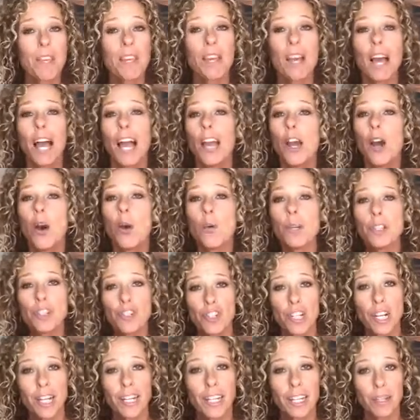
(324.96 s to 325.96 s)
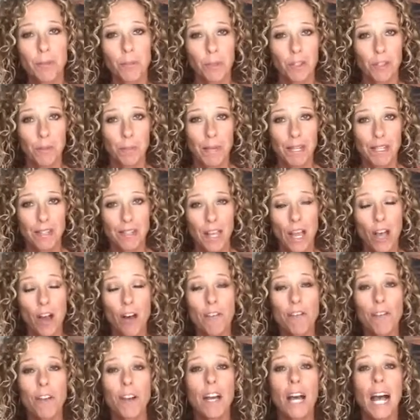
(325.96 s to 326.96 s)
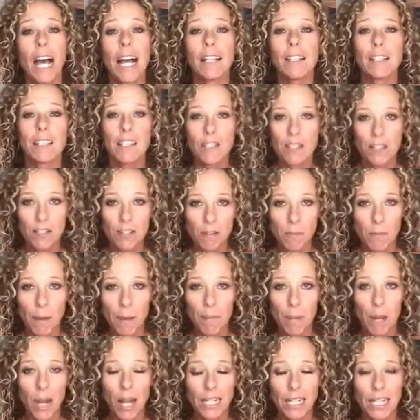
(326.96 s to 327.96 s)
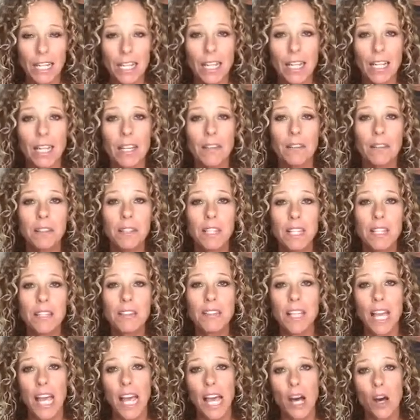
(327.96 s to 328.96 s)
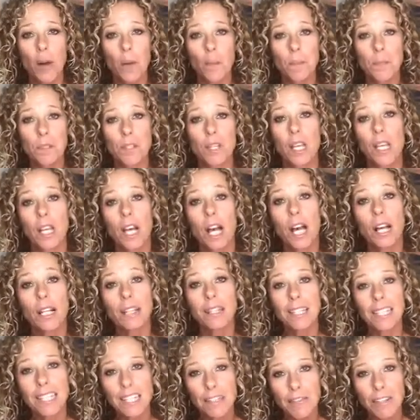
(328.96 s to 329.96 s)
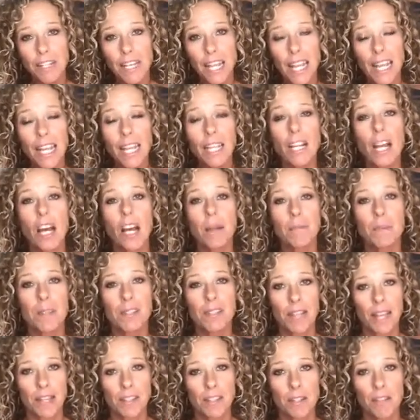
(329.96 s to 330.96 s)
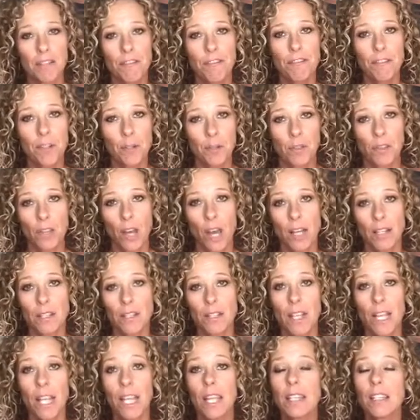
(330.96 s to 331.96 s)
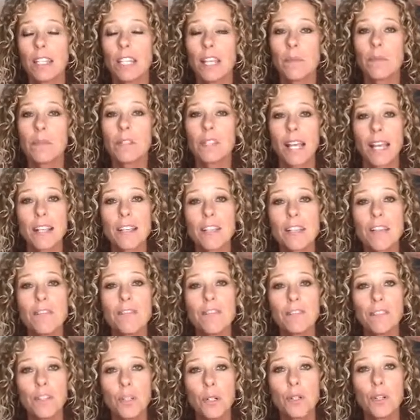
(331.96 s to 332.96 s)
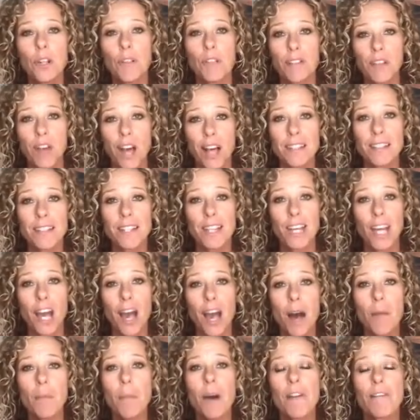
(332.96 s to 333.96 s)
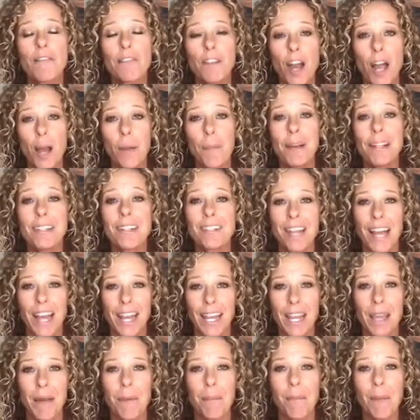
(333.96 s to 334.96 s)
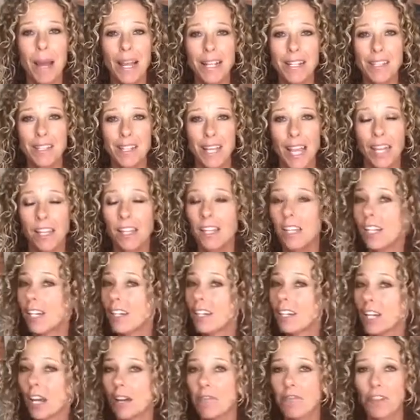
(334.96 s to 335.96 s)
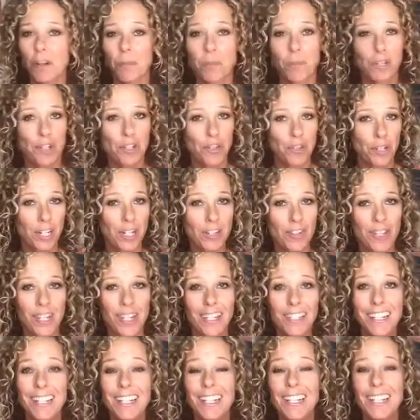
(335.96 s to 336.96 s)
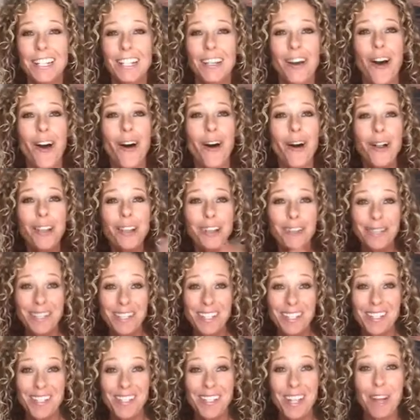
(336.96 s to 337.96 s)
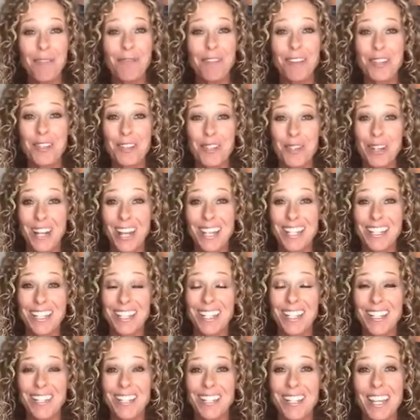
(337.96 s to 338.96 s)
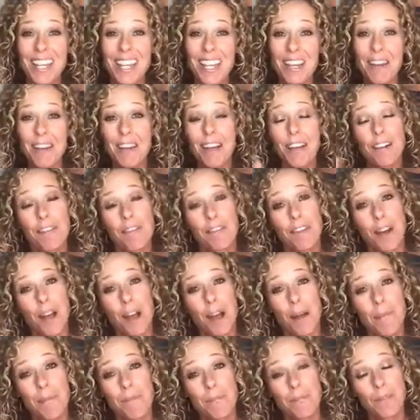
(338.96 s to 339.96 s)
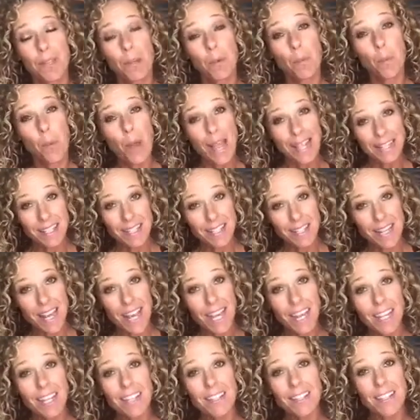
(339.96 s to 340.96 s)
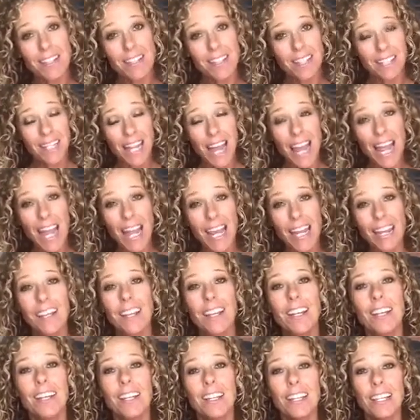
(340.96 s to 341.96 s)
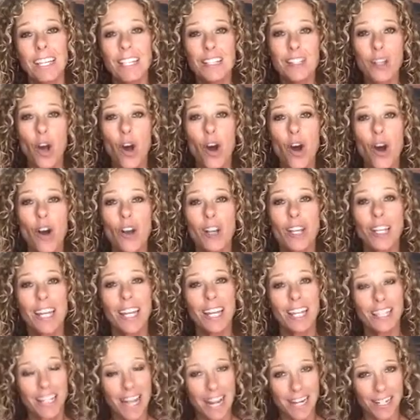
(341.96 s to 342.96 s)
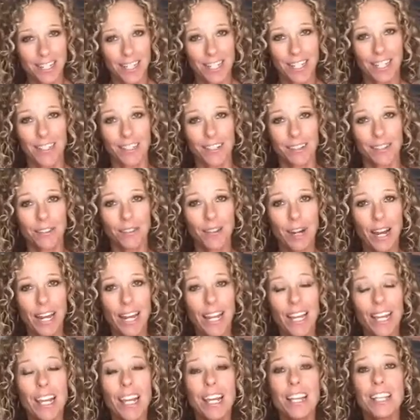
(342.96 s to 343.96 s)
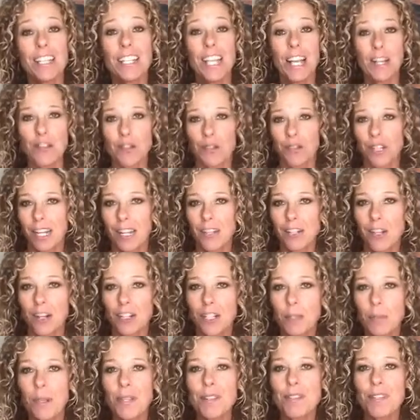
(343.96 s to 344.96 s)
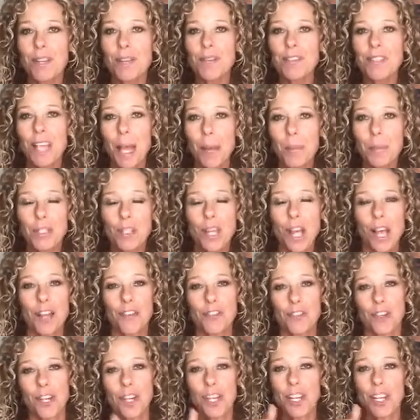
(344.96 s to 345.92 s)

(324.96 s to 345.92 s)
I always check in with myself. I listen to my body. This helps alleviate obsessive food thoughts. The obsessive food thoughts come from diet mindset, come from restriction. All of this stuff, as you guys can see from Wednesday to today, it's all connected, right? Yesterday I talked about self-sabotage.